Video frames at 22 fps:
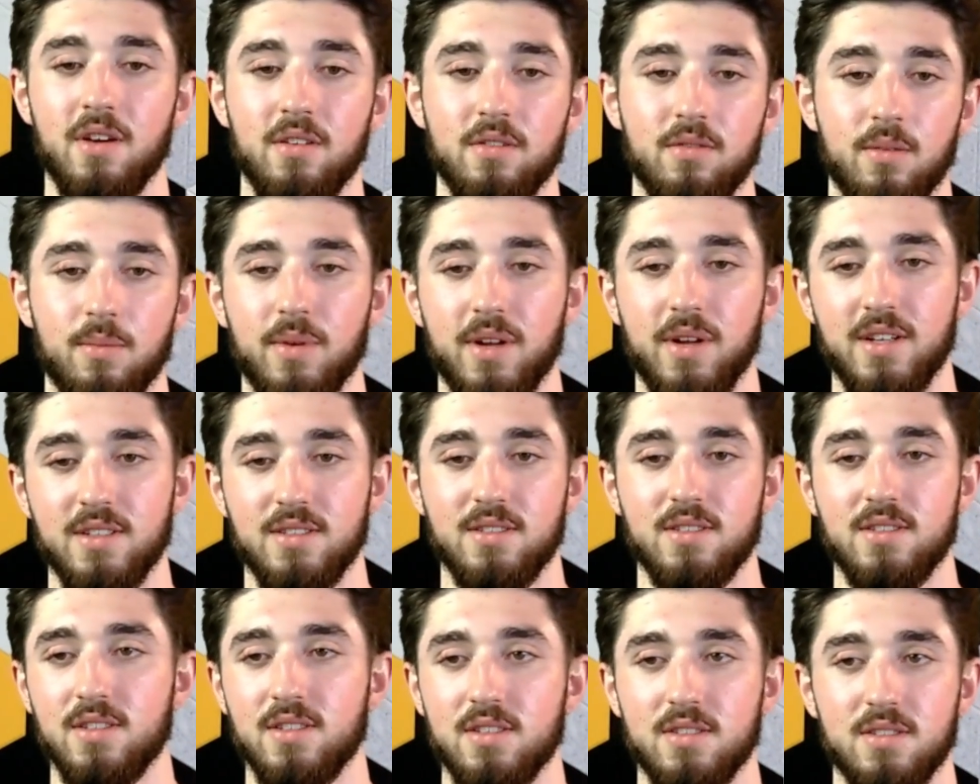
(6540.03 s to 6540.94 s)
all the
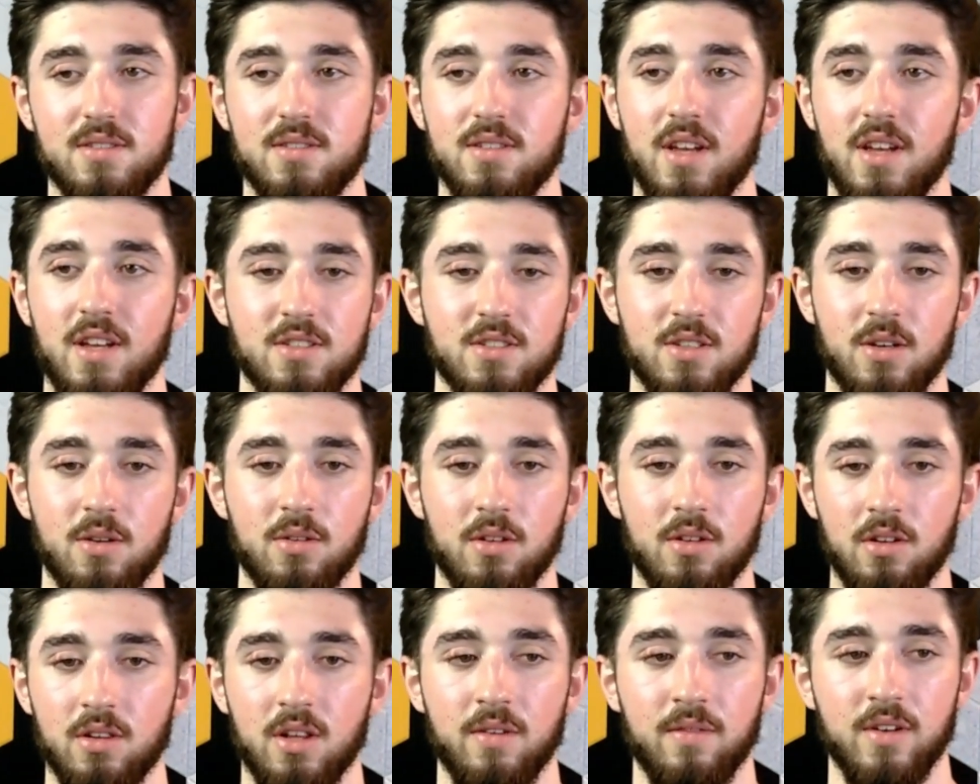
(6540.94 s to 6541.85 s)
replies. It's so
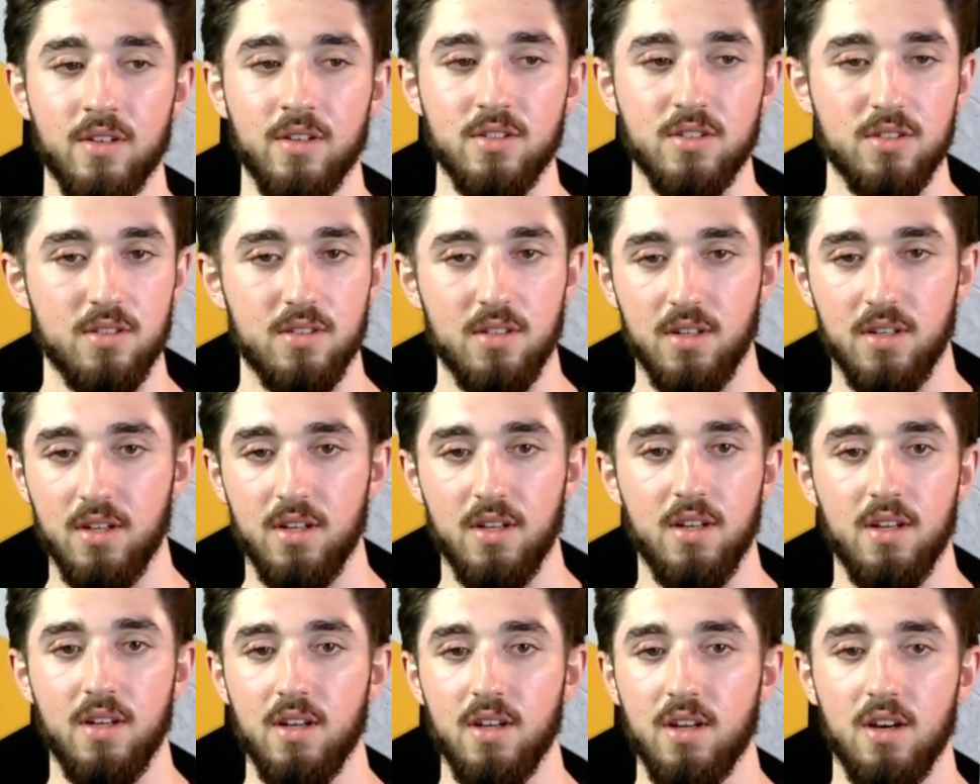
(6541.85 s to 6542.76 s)
low leverage.
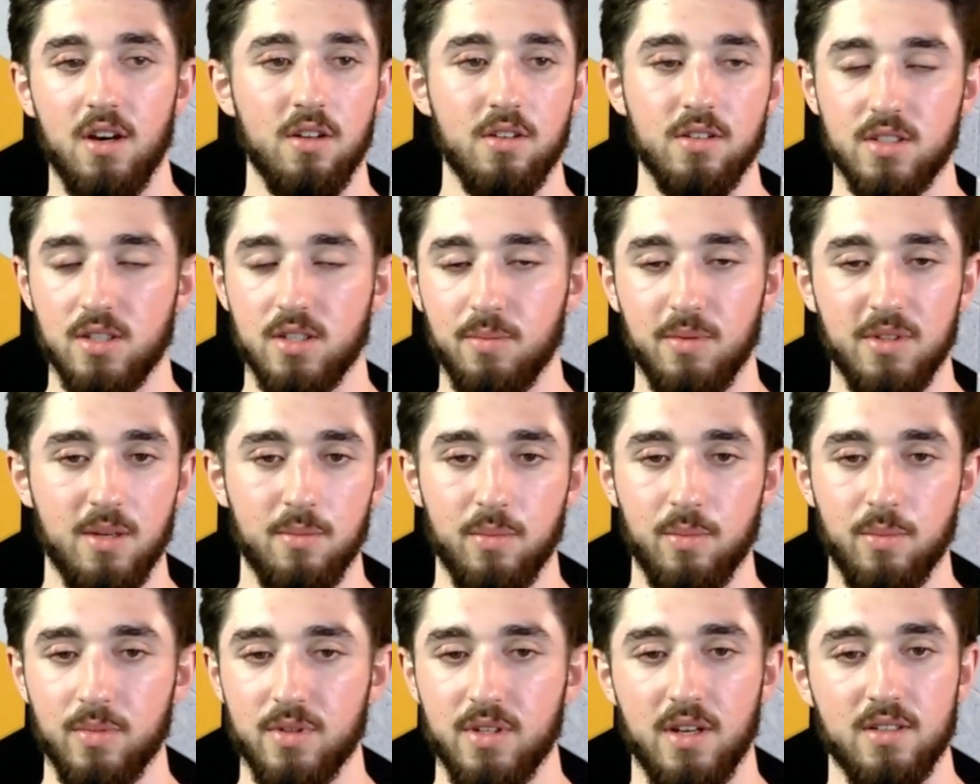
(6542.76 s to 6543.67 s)
All this can be
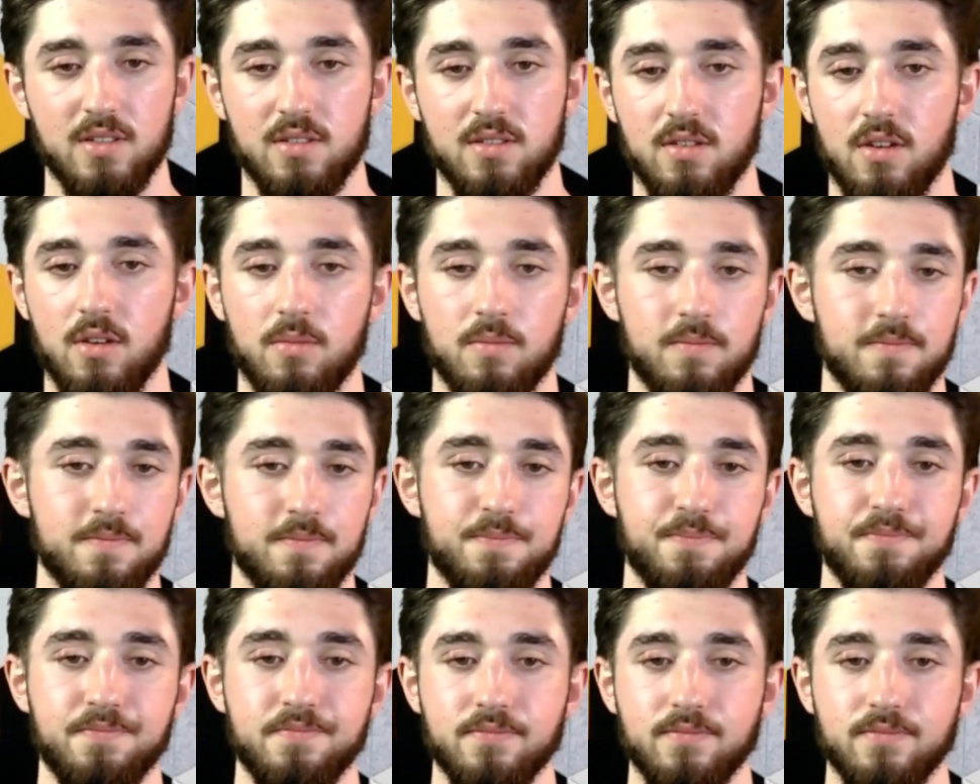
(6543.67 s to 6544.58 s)
templatized. So
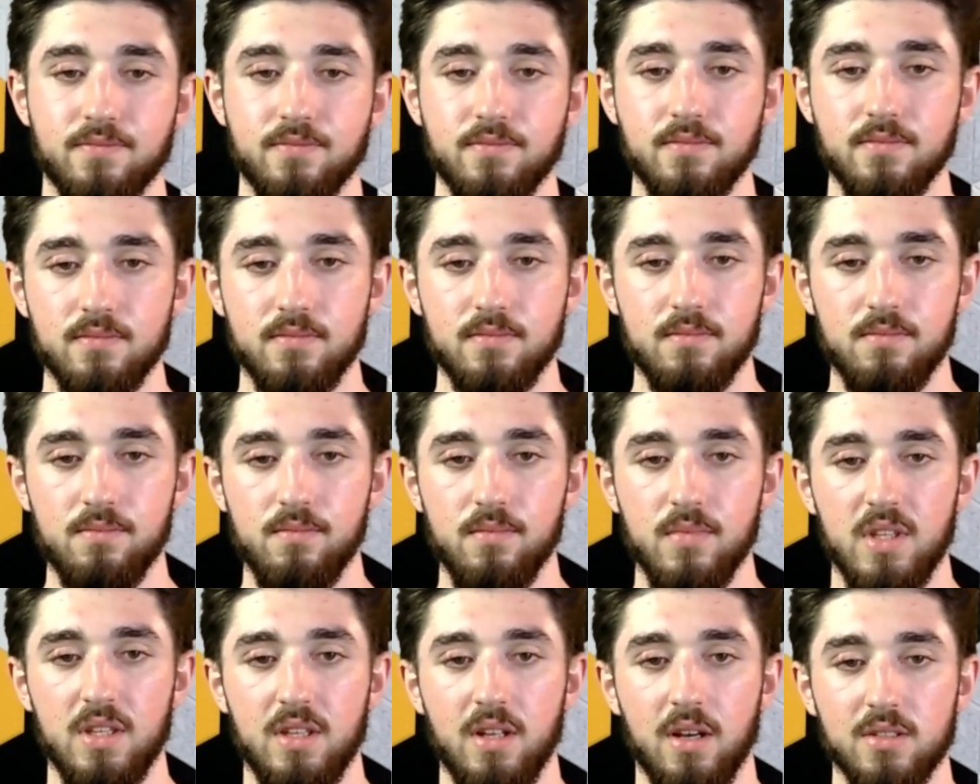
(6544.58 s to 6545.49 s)

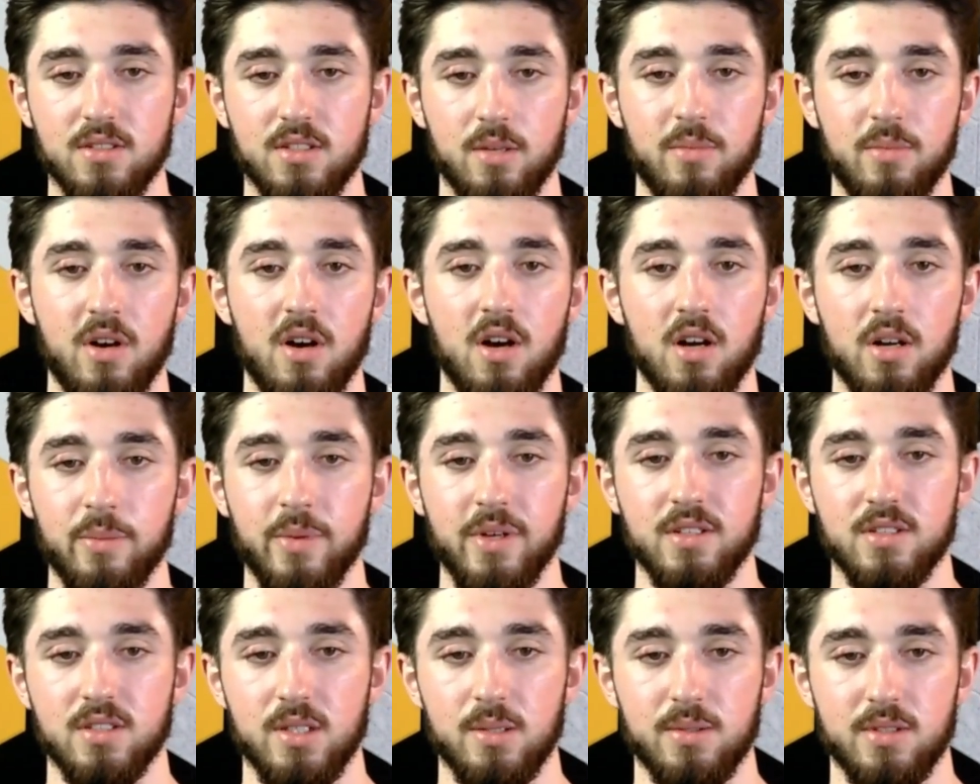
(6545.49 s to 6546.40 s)
now let's talk about
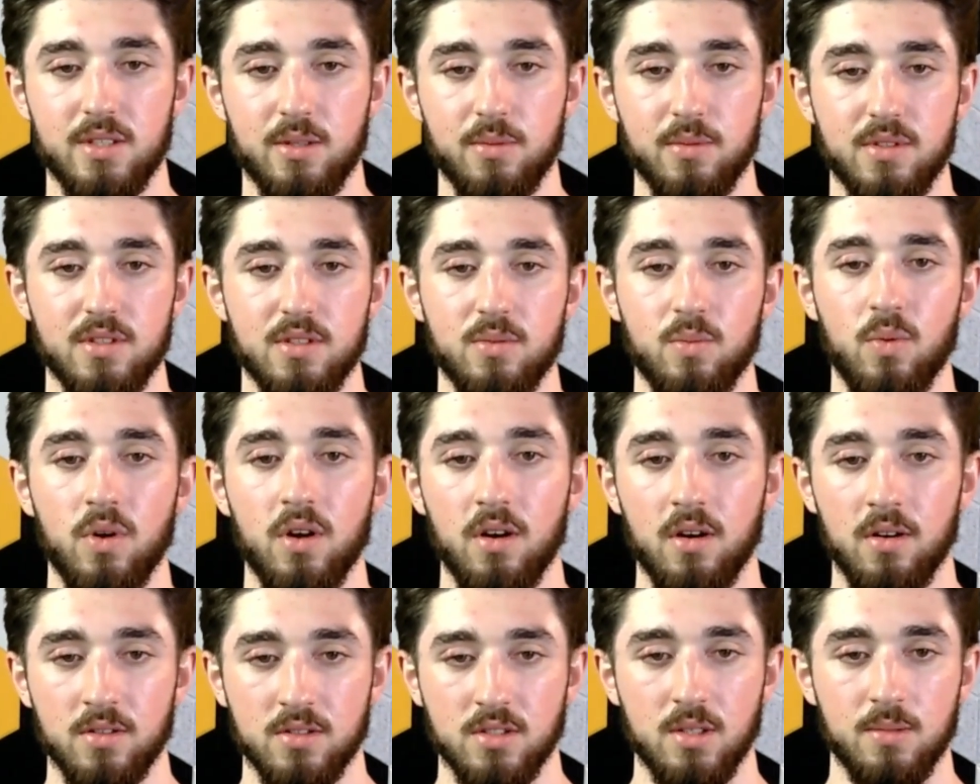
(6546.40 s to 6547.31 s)
automated subsequences. What
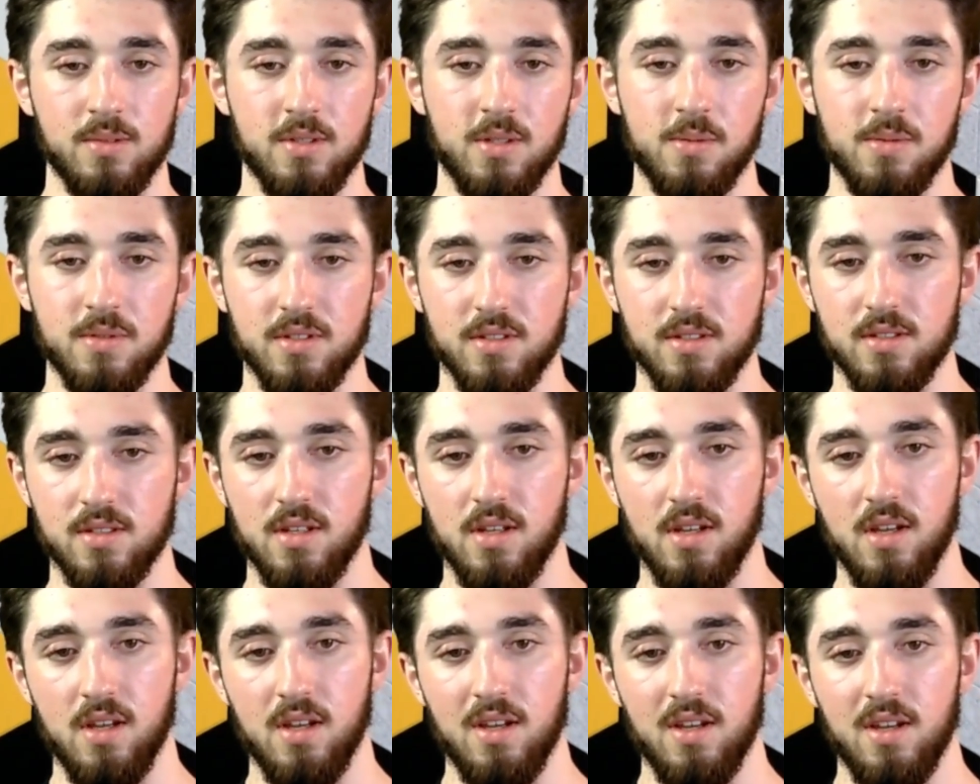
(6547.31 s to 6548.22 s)
are subsequences?
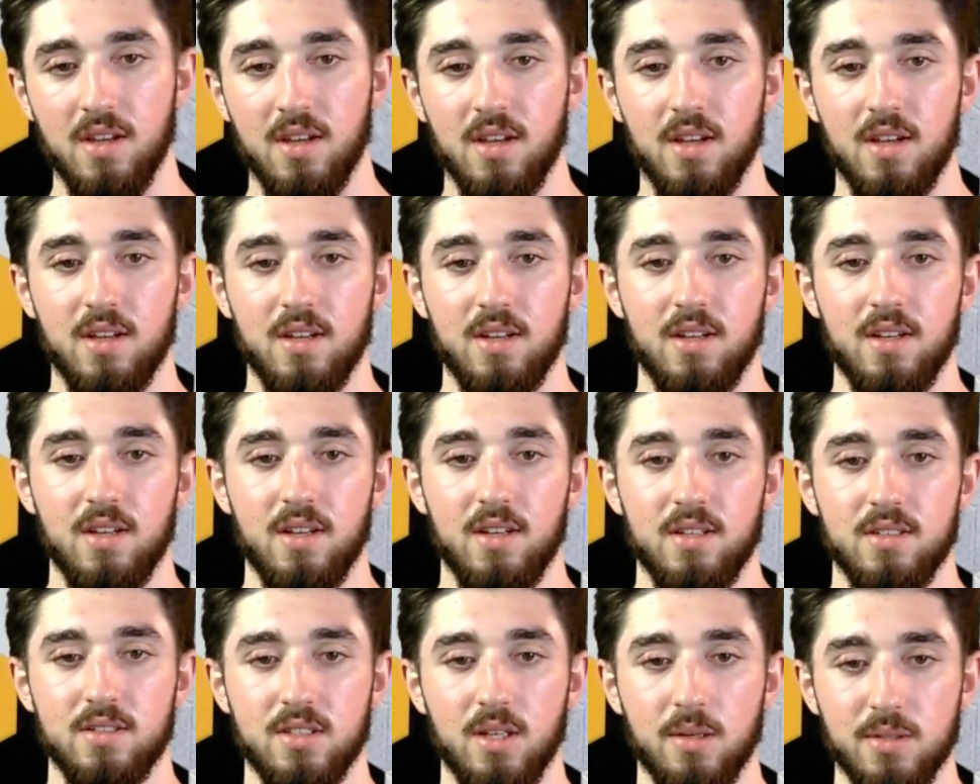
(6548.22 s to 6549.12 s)

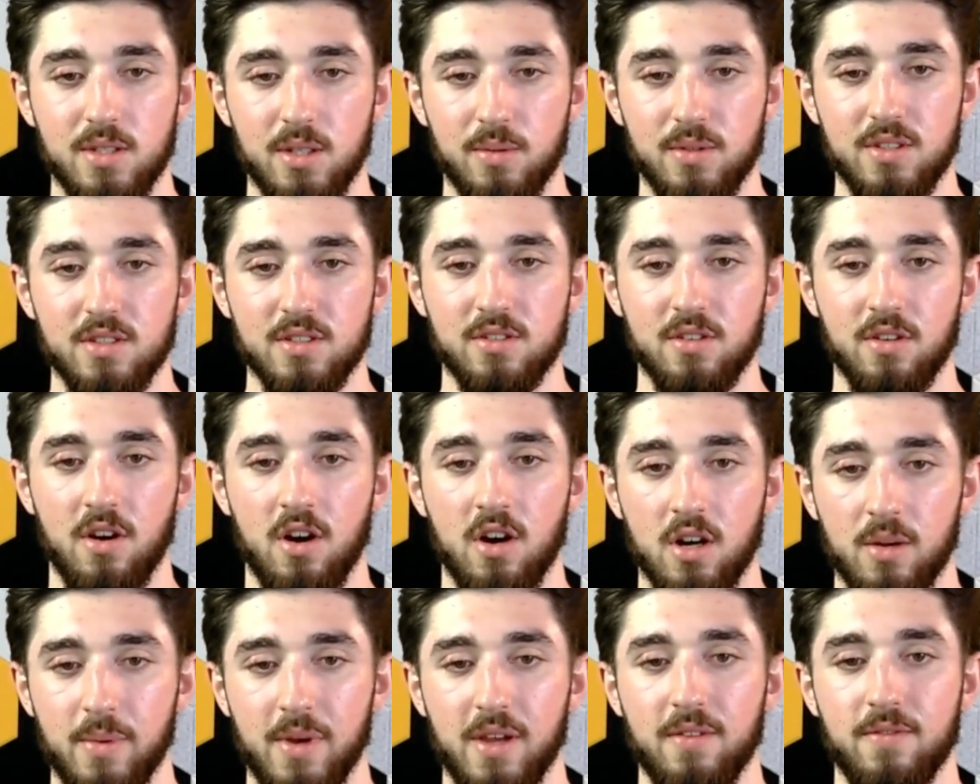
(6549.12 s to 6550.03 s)
Subsequences, they're
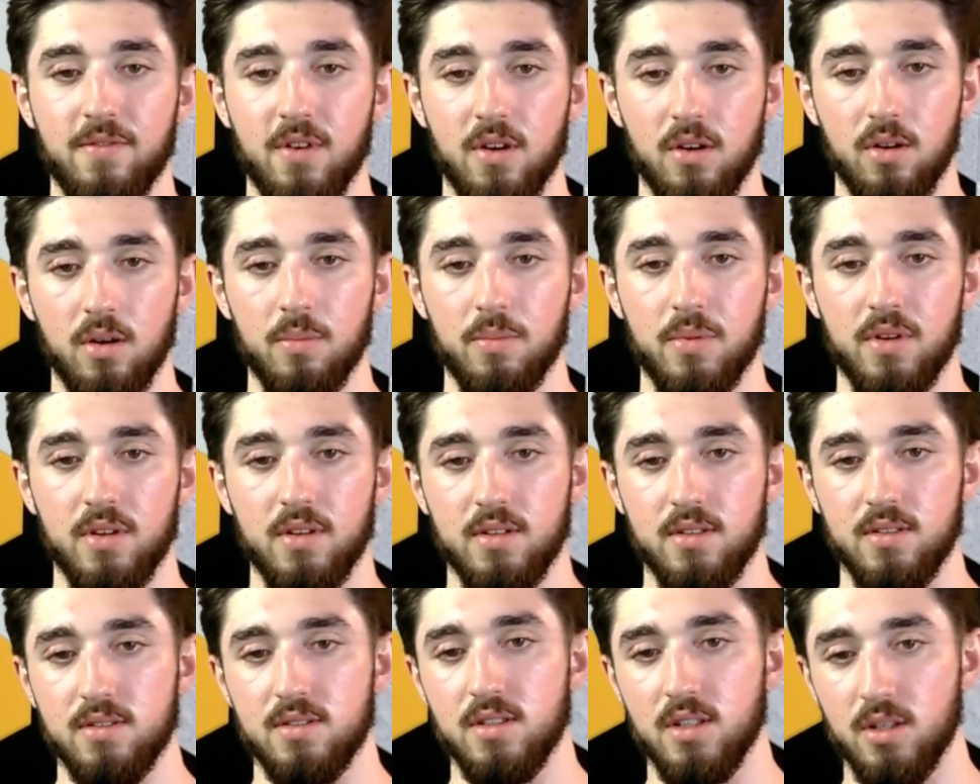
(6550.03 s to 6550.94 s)
automated follow-up
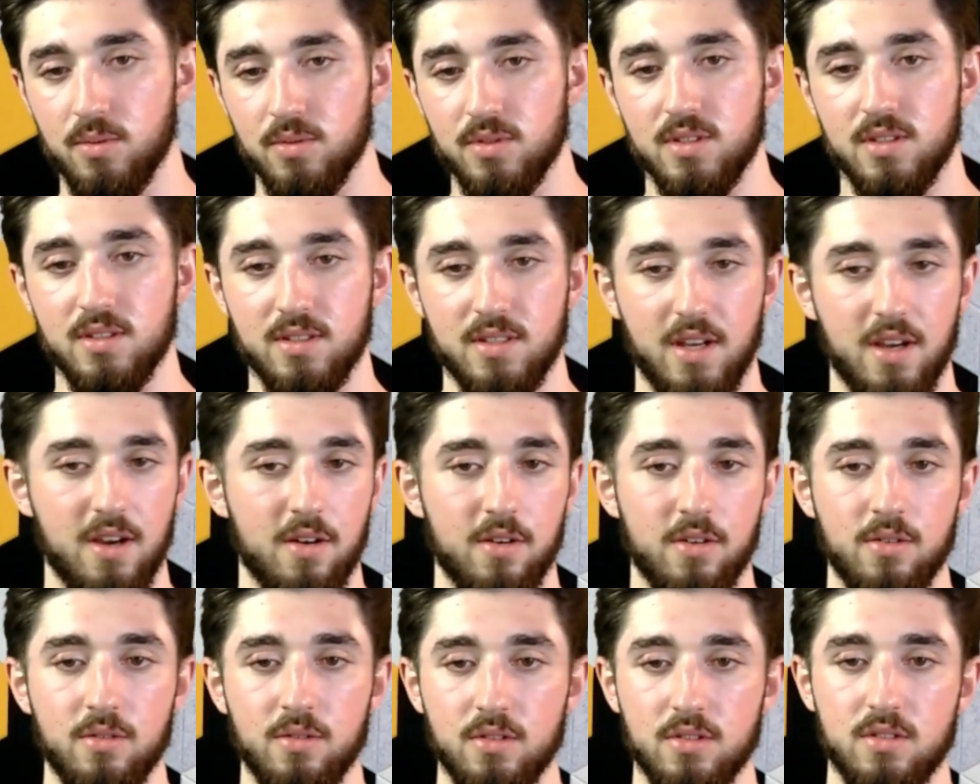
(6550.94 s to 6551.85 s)
sequences that are
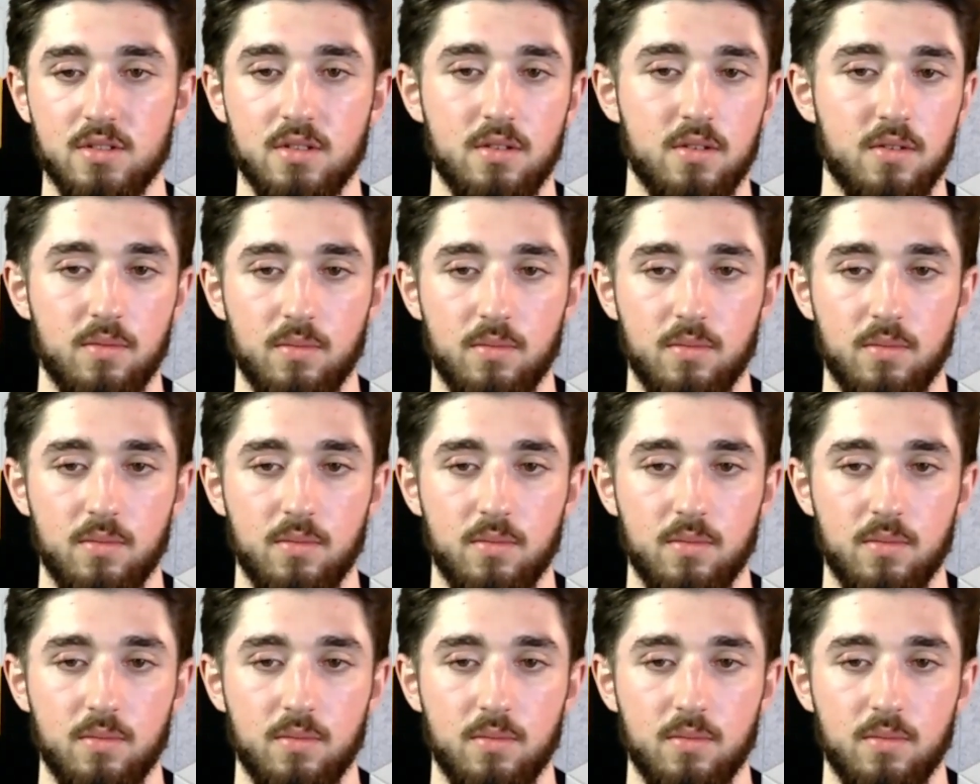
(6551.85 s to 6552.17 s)
used